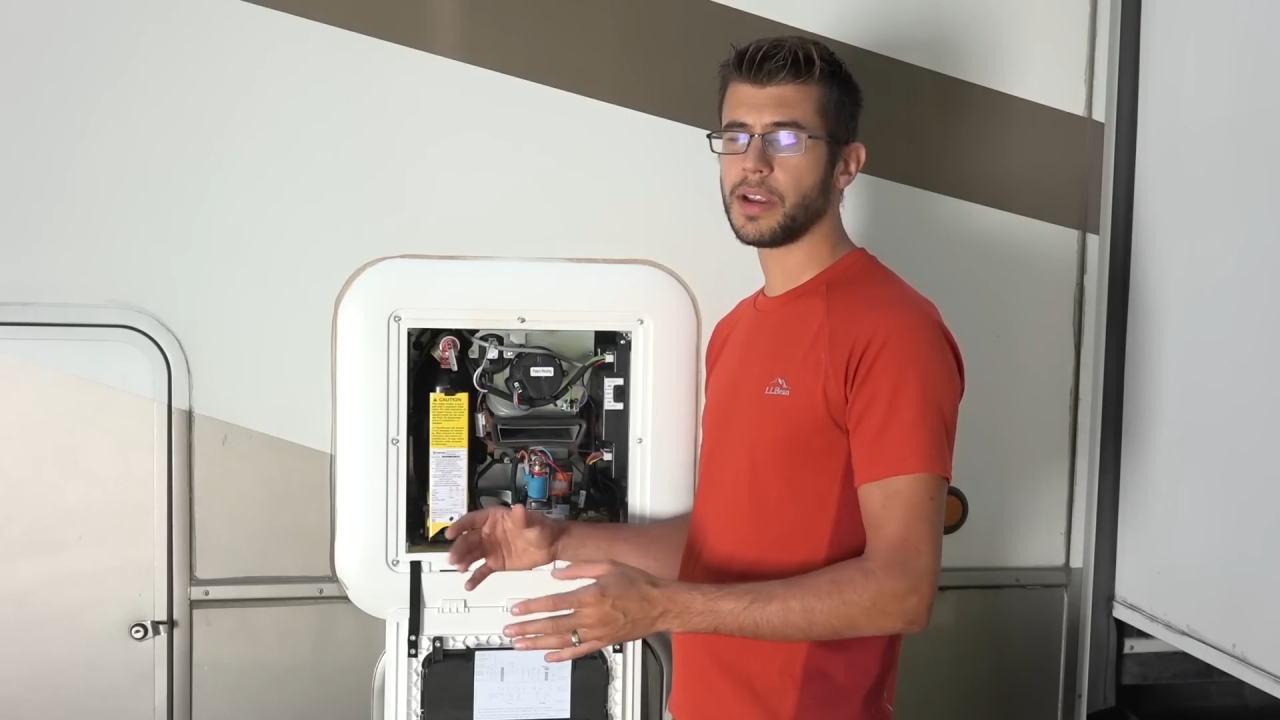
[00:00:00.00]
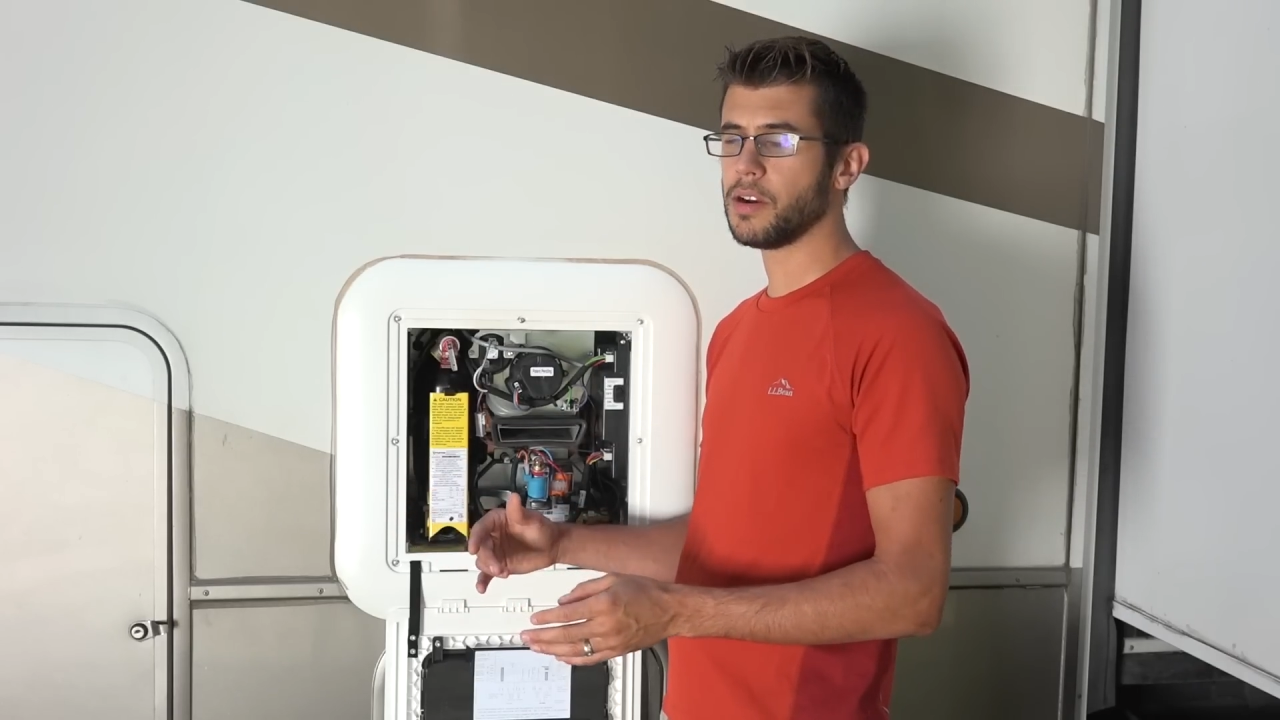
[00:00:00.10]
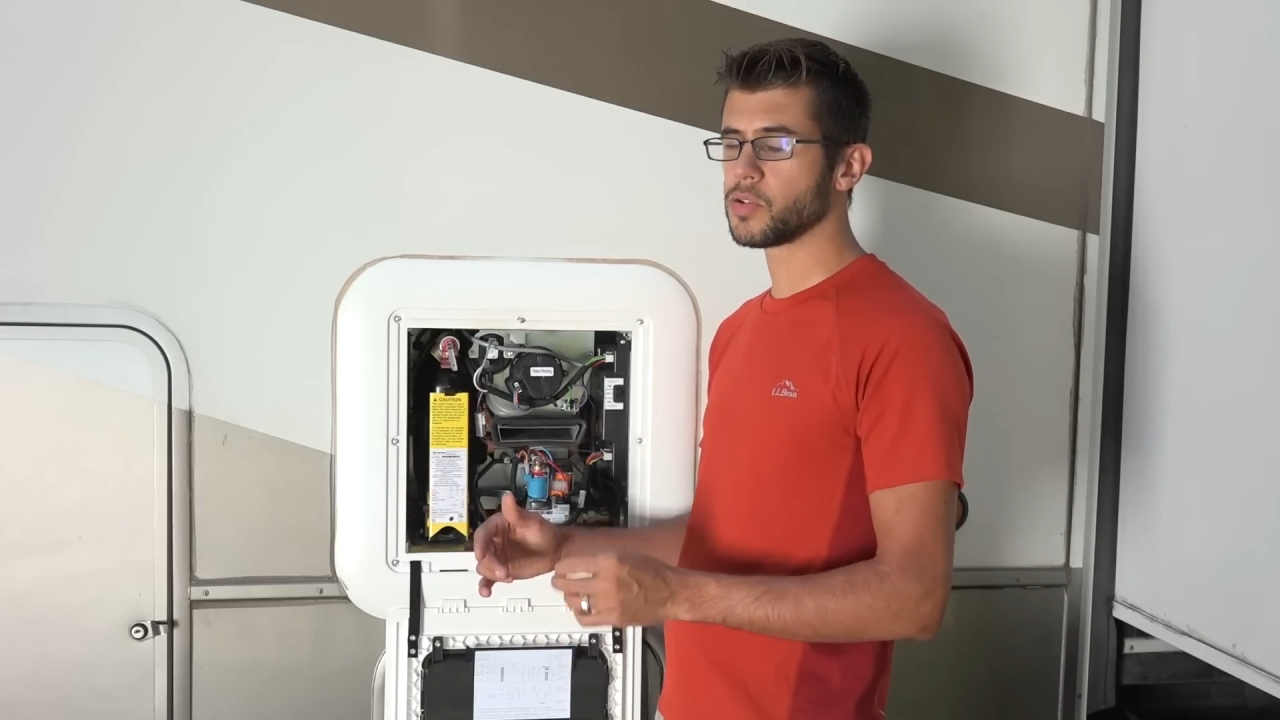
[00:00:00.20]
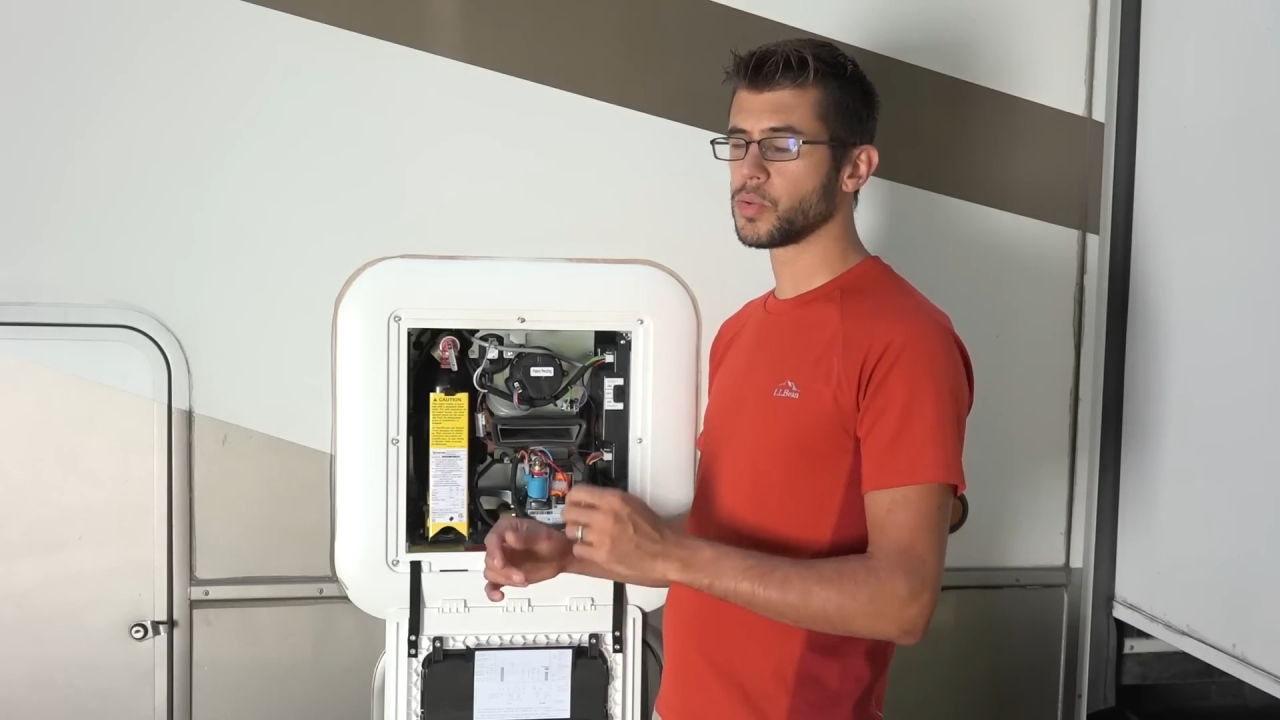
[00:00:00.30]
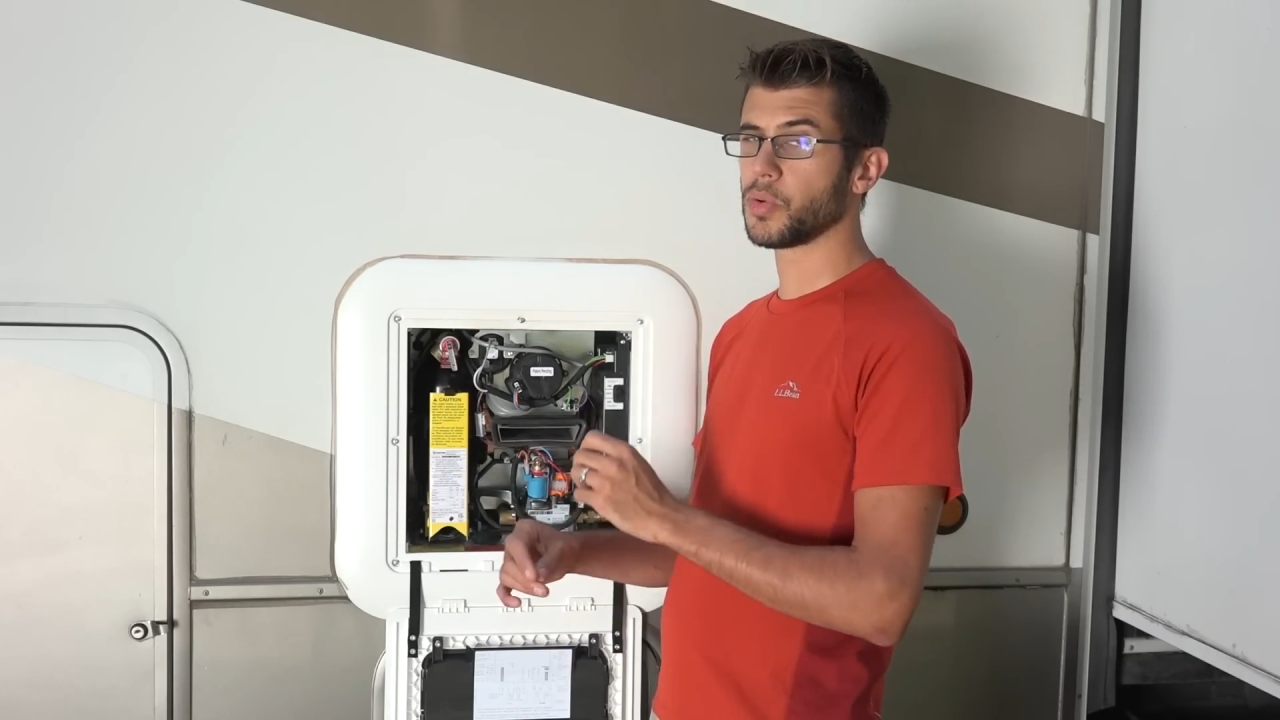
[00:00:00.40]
heaters would